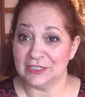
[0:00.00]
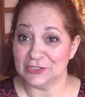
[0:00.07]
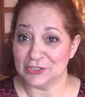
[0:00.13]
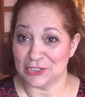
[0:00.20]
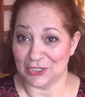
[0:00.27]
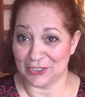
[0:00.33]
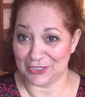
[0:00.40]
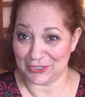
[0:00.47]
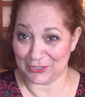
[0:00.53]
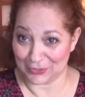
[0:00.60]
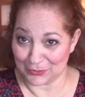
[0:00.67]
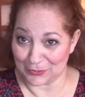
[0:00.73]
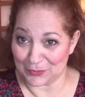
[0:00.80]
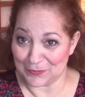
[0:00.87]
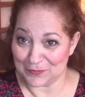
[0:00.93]
to
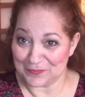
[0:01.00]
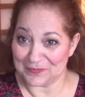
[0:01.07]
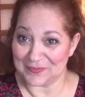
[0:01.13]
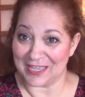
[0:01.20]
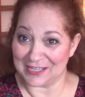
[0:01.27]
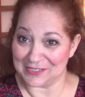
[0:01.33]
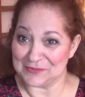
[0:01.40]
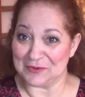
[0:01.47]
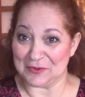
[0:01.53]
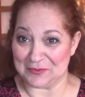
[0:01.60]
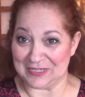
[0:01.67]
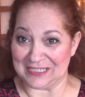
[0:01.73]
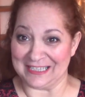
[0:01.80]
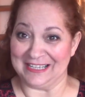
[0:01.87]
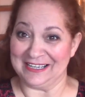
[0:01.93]
you. That's what
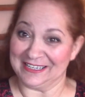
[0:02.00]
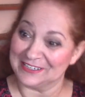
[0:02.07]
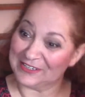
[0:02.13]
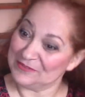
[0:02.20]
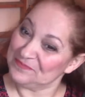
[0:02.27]
we'd like.